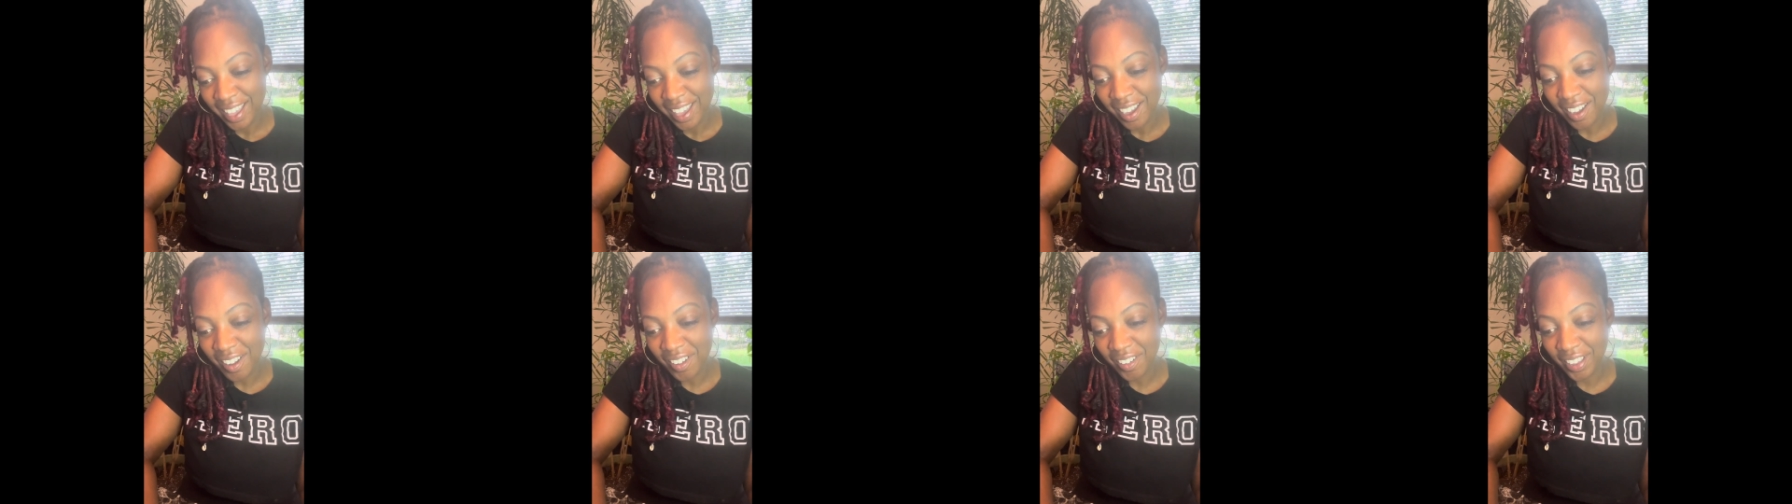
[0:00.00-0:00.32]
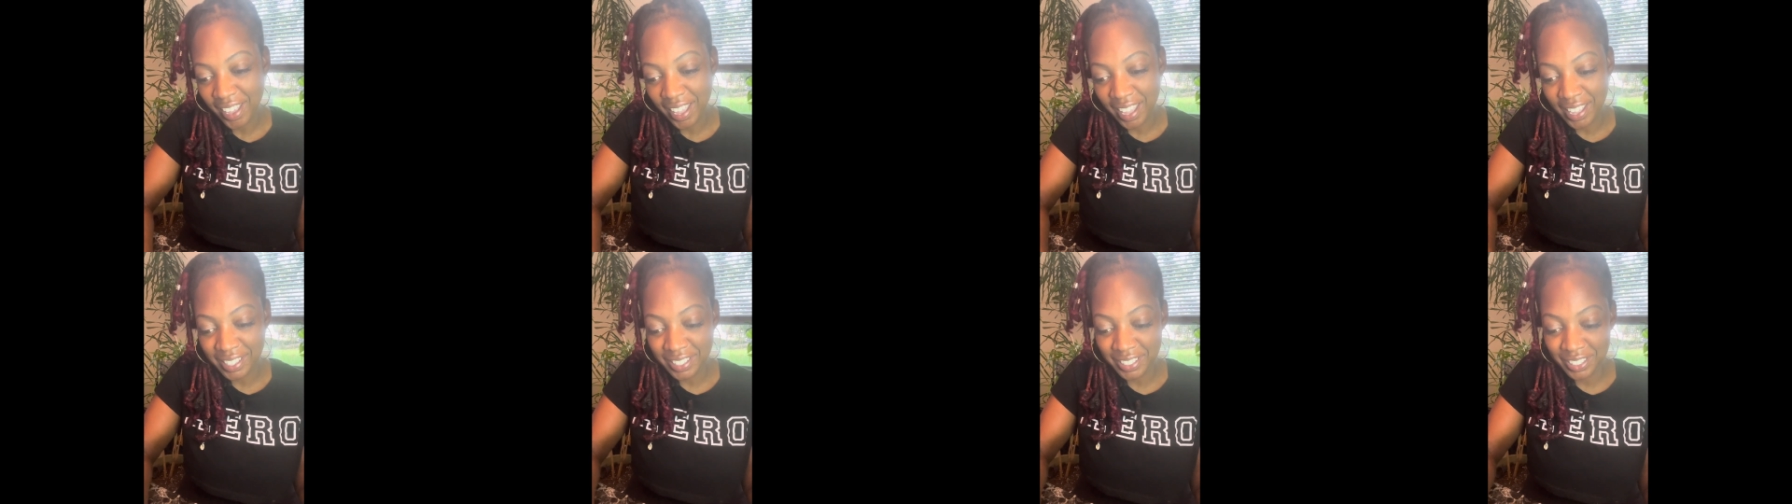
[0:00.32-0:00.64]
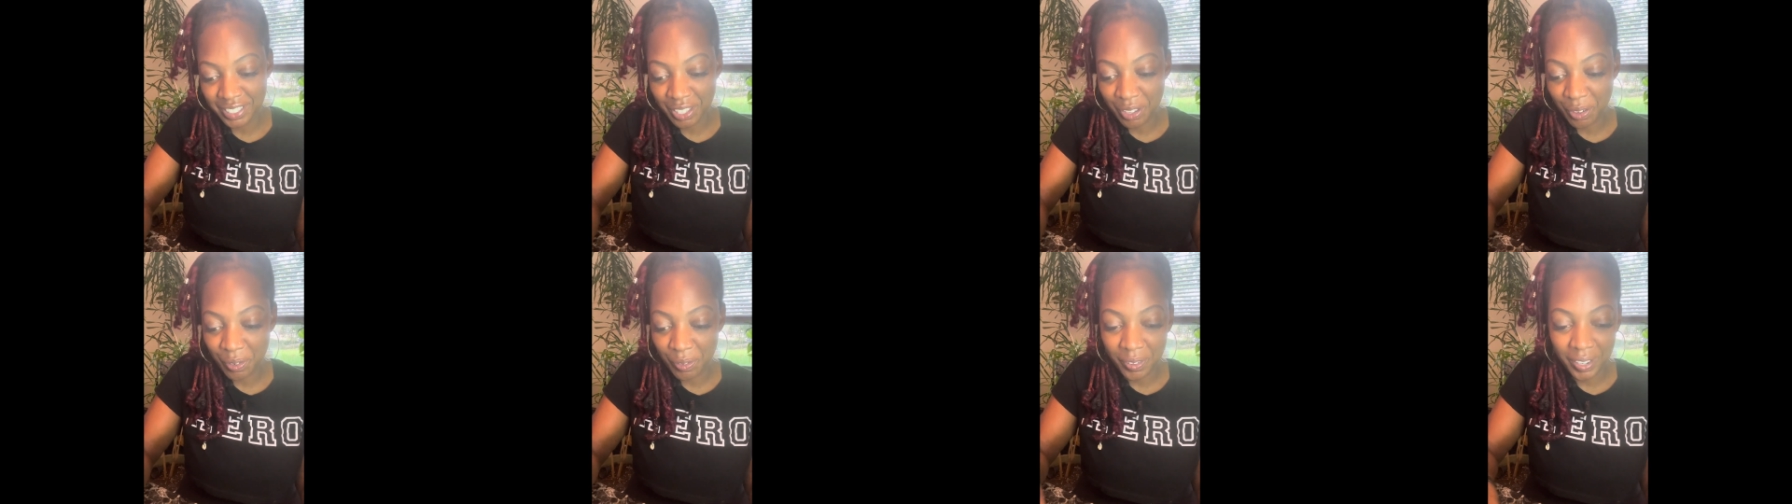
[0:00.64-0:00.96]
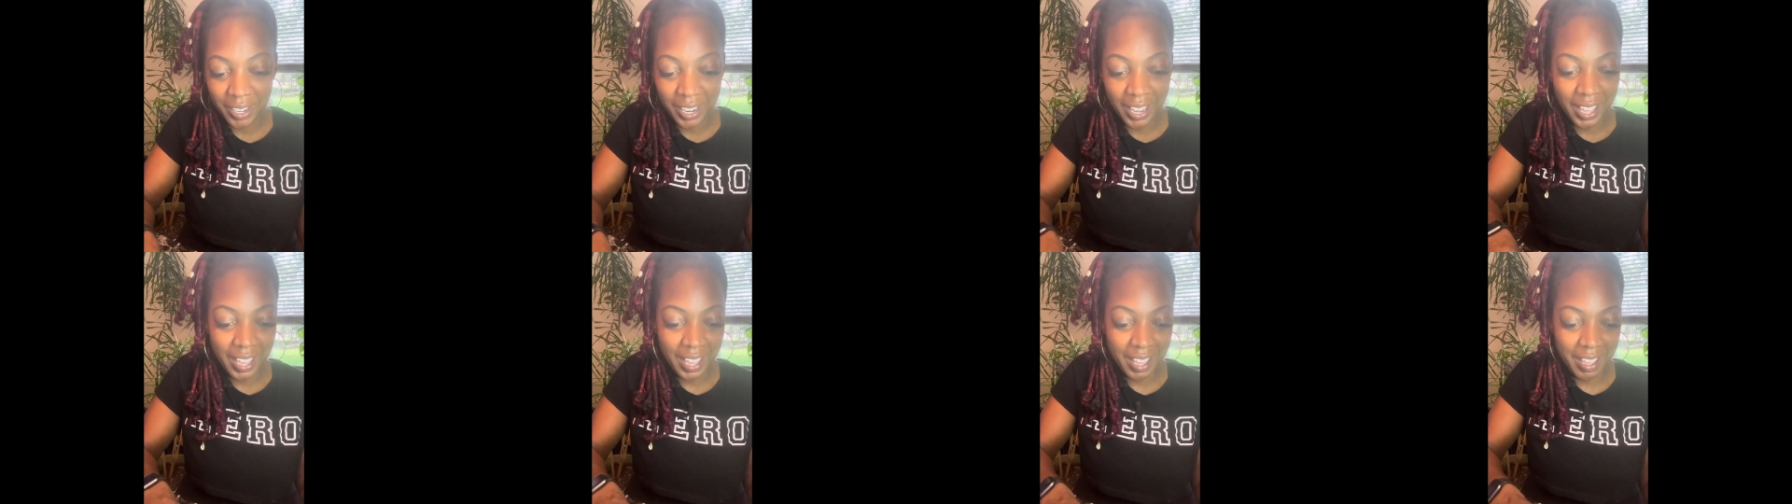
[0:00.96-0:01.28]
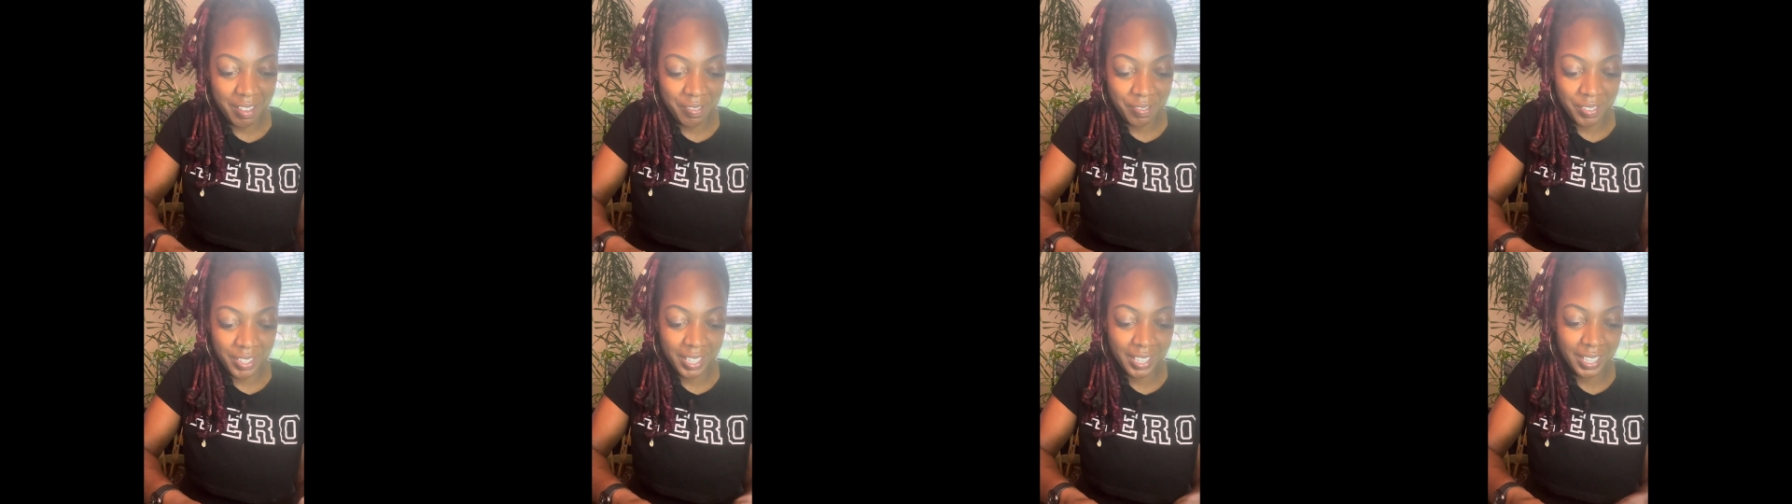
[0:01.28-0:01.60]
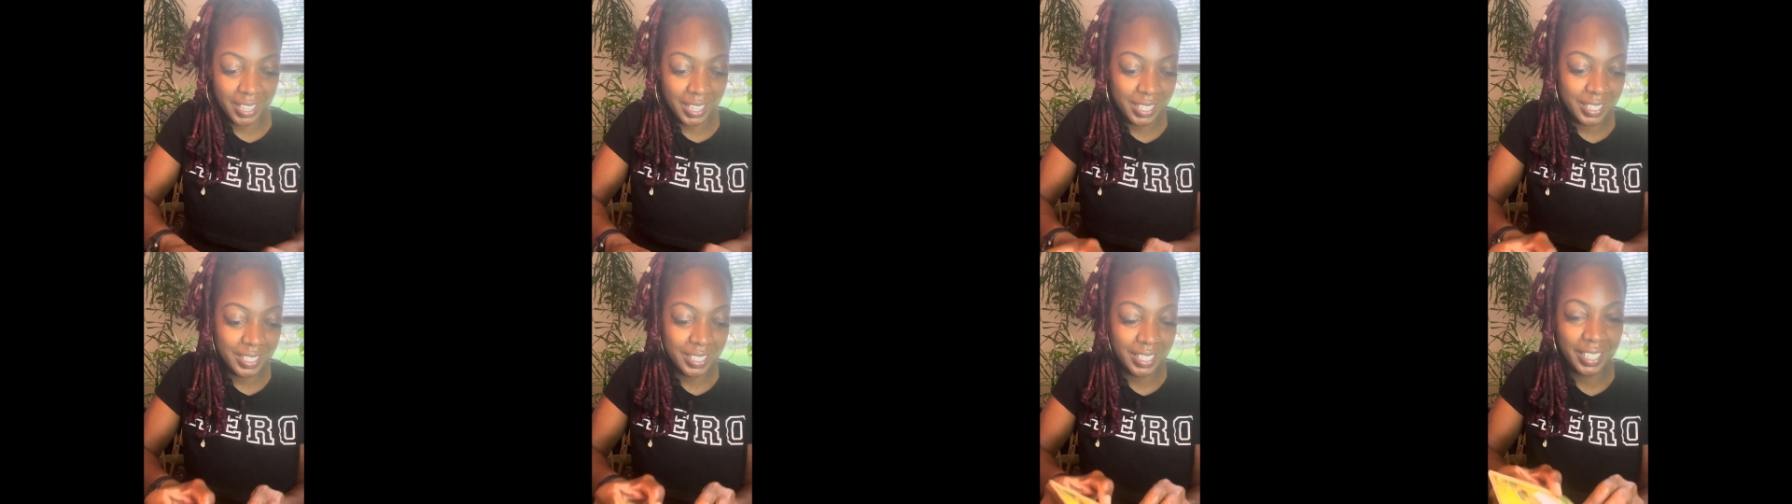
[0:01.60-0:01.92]
Okay, so what I have
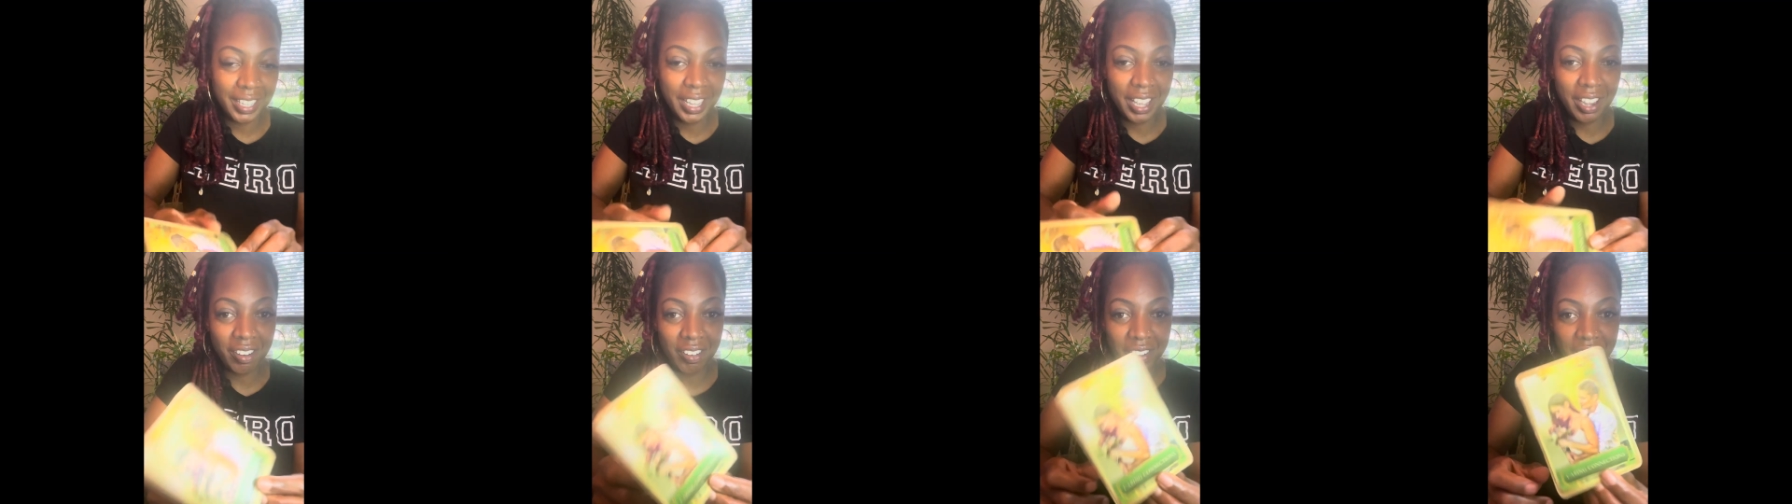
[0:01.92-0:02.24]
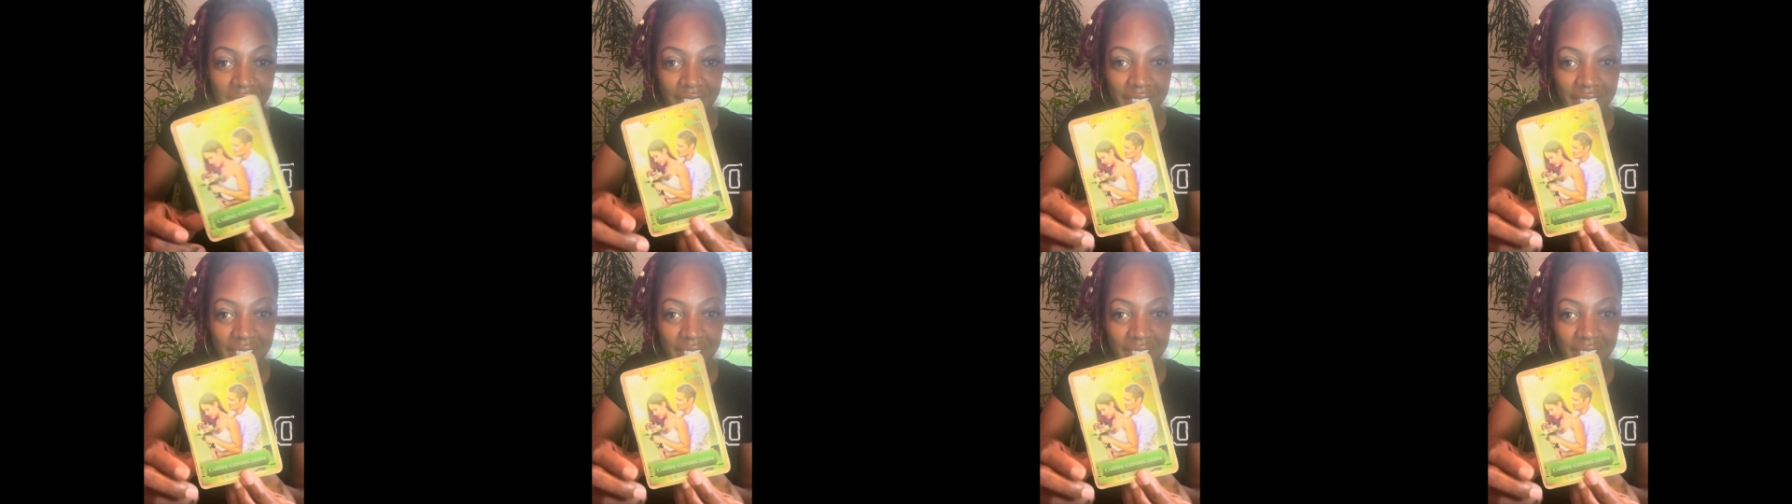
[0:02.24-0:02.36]
here is the Caring